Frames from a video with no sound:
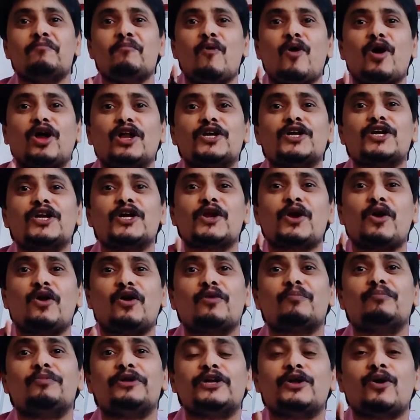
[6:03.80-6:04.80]
molecular
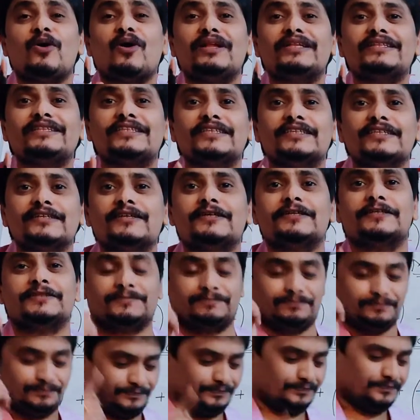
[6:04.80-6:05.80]
orbital theory.
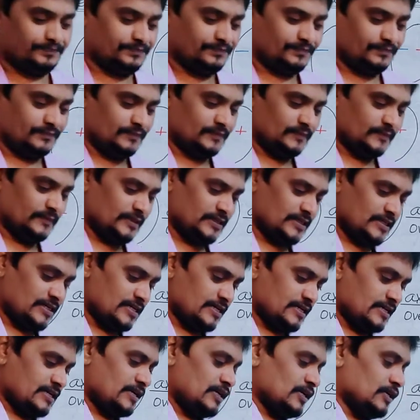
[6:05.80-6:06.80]

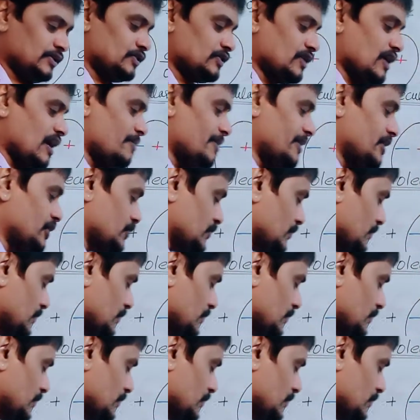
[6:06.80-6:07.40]
So coming